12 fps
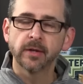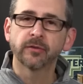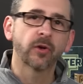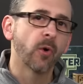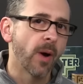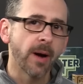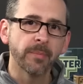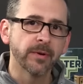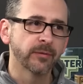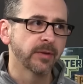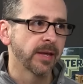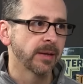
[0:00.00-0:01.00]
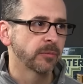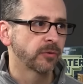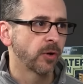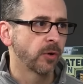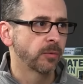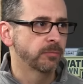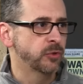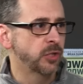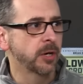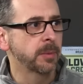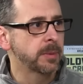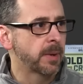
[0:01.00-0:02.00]
It's a cooperative game, so
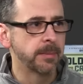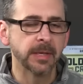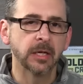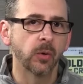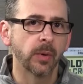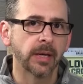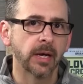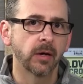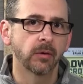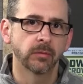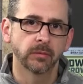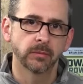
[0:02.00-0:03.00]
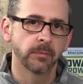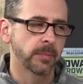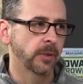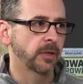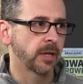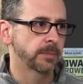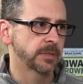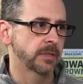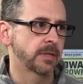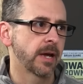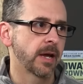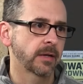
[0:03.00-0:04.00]
Jeremy might be going out, building up his
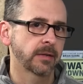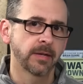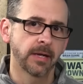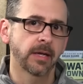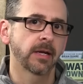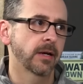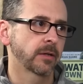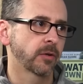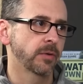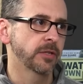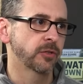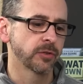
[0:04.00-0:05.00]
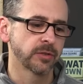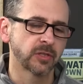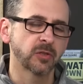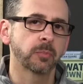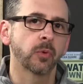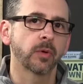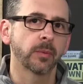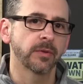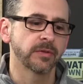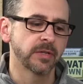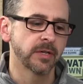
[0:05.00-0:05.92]
attack, taking on creatures, exploring with his